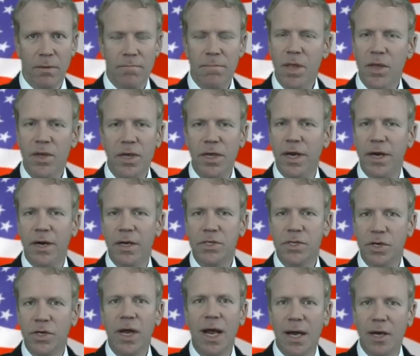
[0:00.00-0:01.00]

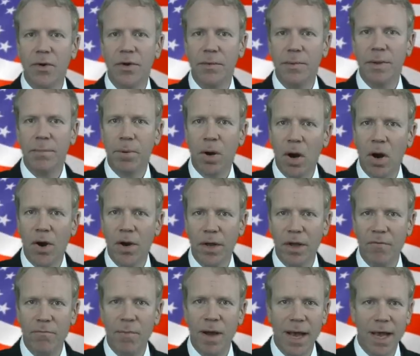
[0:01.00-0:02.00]
Millionaires are not going to be
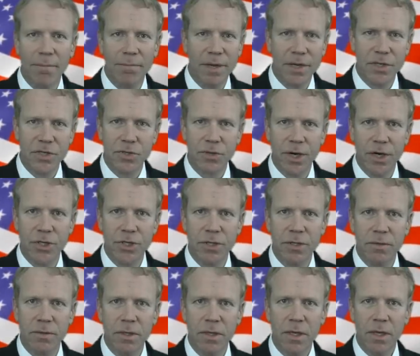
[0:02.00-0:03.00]
part of my
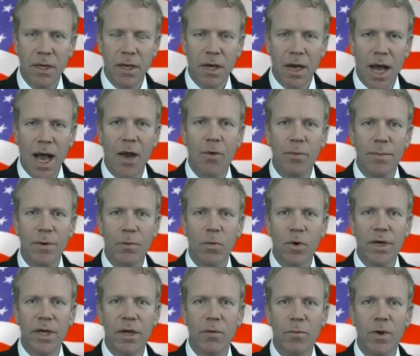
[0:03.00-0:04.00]
administration. I will be
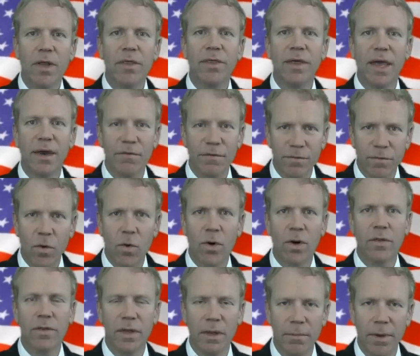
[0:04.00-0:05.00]
working with and
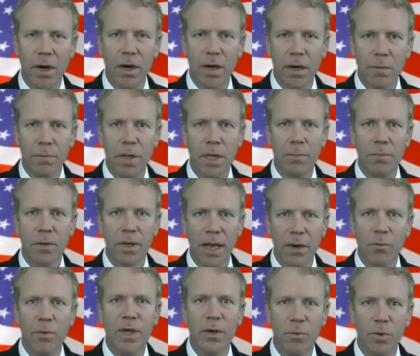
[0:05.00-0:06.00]
for the American people,
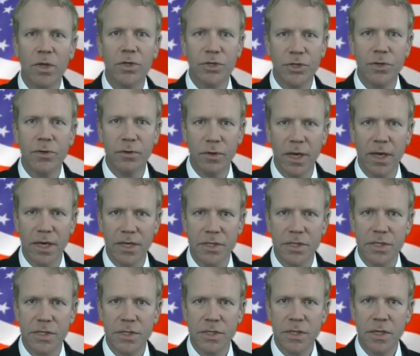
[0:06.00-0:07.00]
and we will do
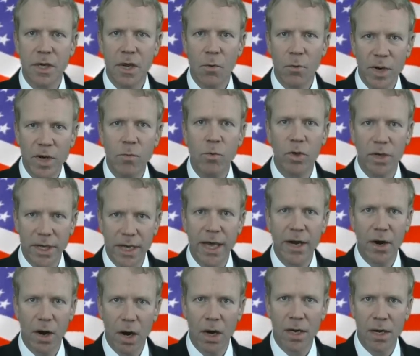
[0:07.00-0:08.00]
this. We will
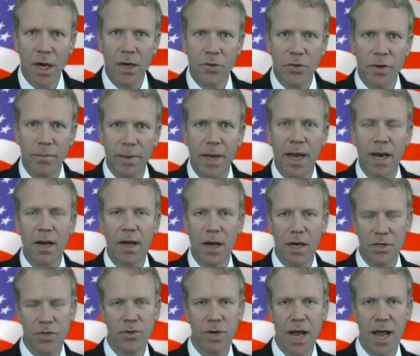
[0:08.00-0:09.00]
get our country back
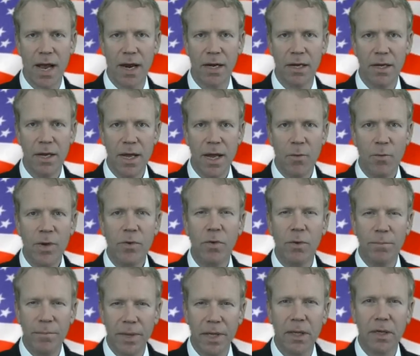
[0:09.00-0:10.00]
on track. We
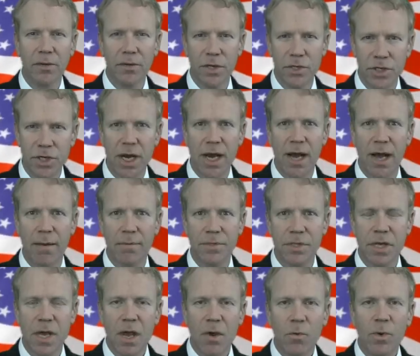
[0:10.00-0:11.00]
will build the
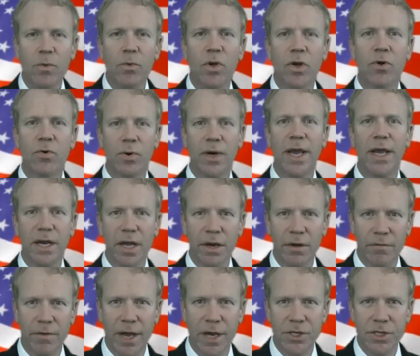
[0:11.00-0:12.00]
jobs. We will create
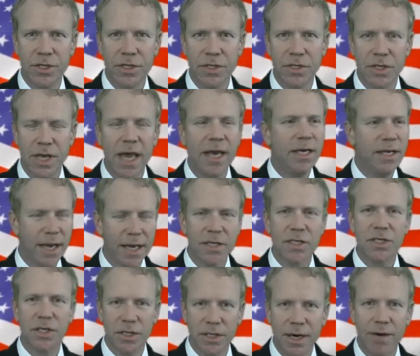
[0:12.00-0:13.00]
innovations. And
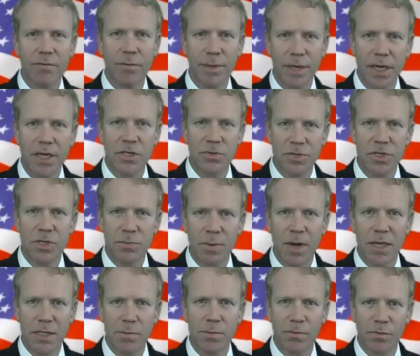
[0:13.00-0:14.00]
yes, the government is
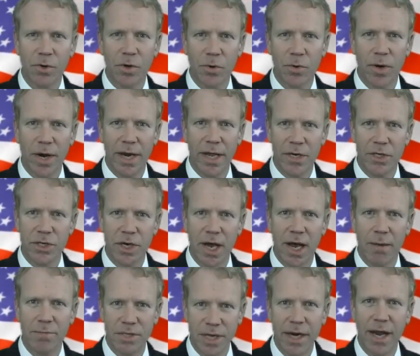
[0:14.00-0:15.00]
responsible for creating
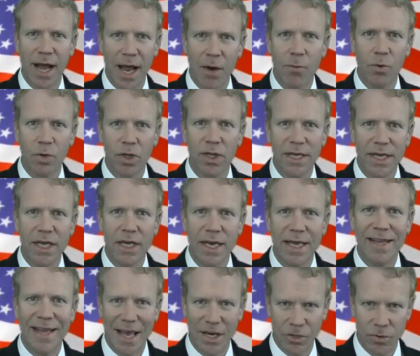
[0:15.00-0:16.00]
jobs, and I will
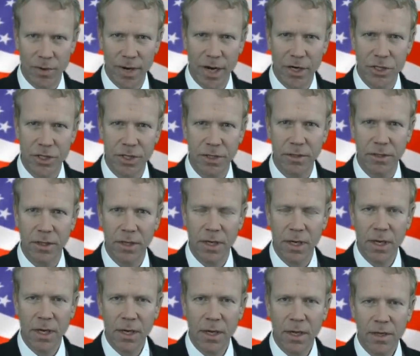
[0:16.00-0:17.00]
lead in that direction.
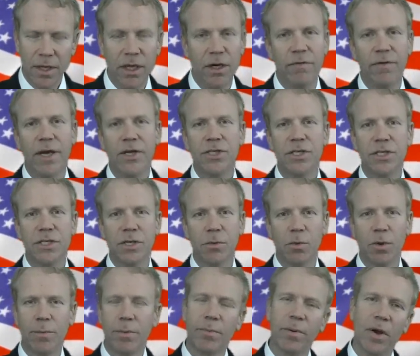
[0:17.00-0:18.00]
The innovations
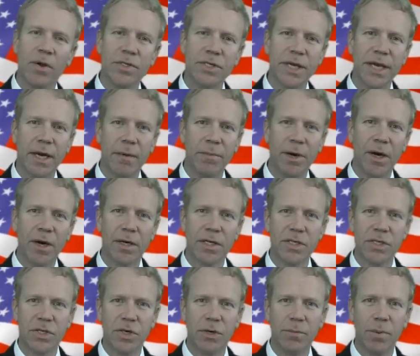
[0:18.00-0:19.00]
that we're proposing at
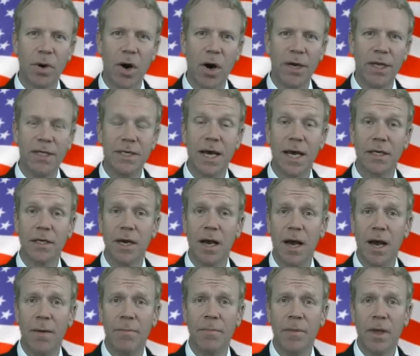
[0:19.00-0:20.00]

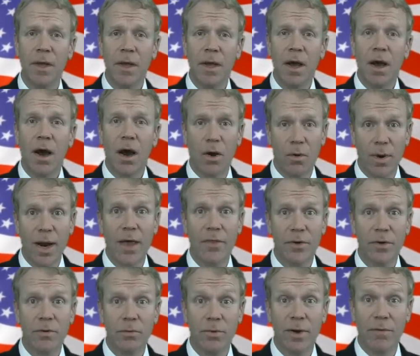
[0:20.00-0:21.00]
americasthirdparty.com are
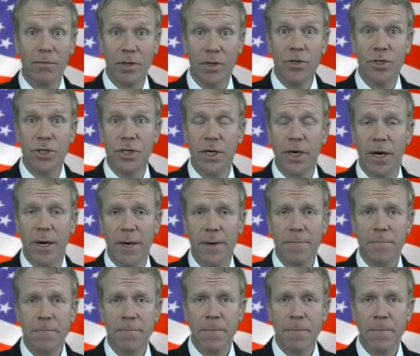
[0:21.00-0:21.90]
rather revolutionary.